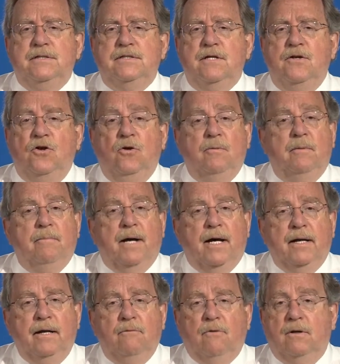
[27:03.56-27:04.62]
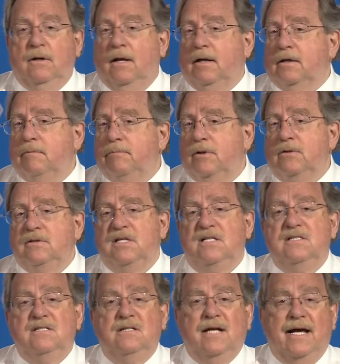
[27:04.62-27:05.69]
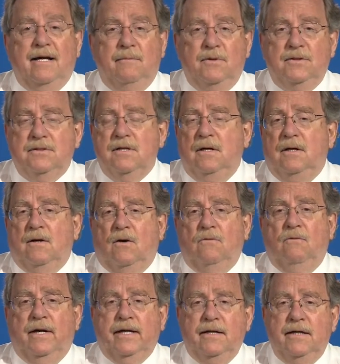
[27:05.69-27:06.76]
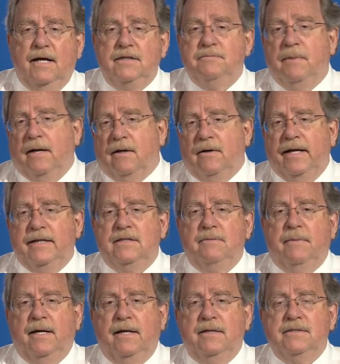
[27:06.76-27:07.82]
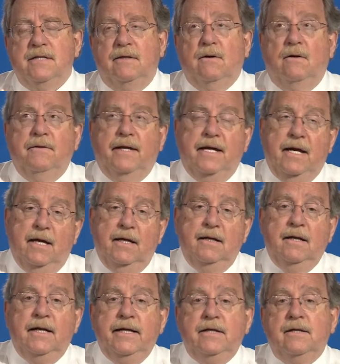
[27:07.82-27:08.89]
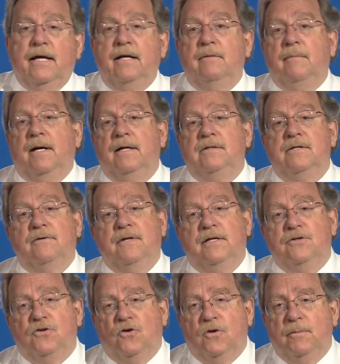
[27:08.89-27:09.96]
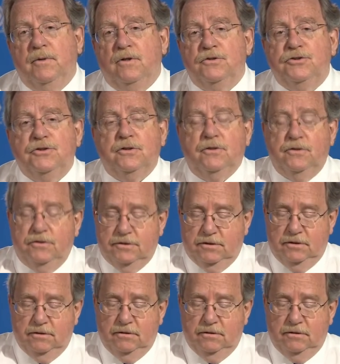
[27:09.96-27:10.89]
in the human body, what glycoproteins in animals are recognized by our antibodies, and are they N-linked antibodies, are they terminal sugars,